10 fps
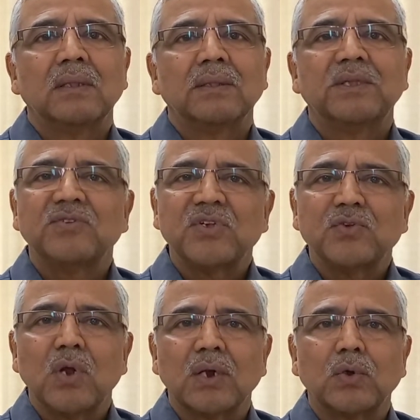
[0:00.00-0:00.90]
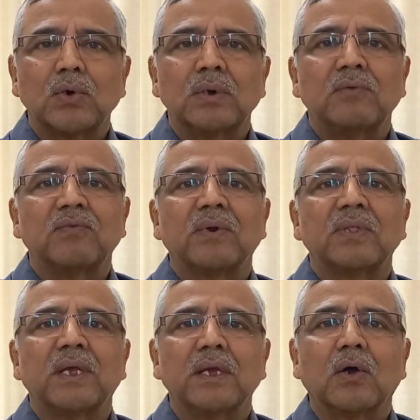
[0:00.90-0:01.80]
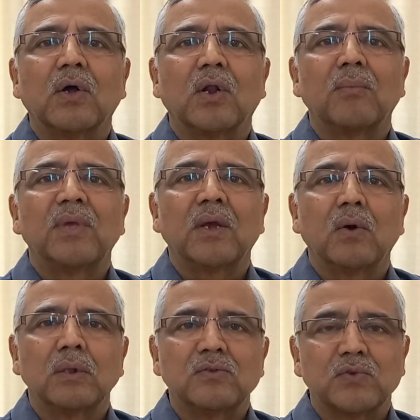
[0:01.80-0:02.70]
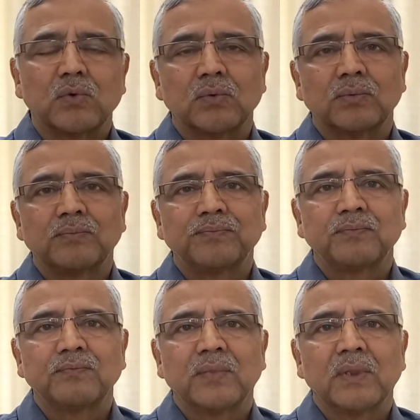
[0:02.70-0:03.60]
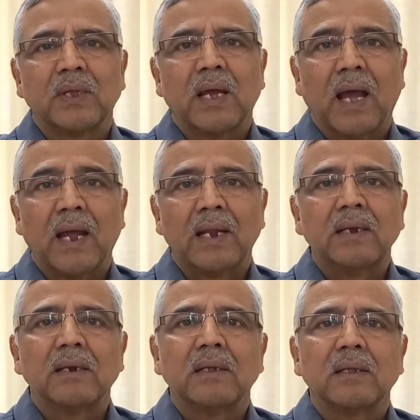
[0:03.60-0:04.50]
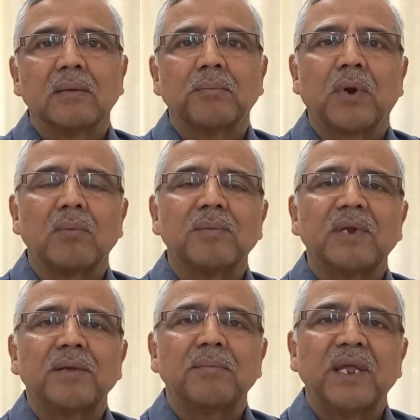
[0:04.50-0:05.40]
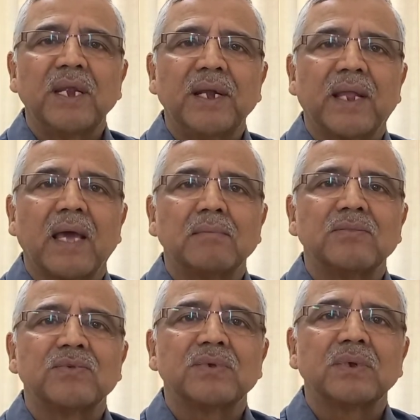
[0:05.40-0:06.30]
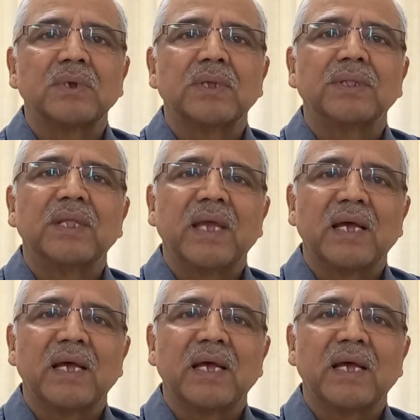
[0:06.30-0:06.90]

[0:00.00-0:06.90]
This is not good for the economy also. And probably many times the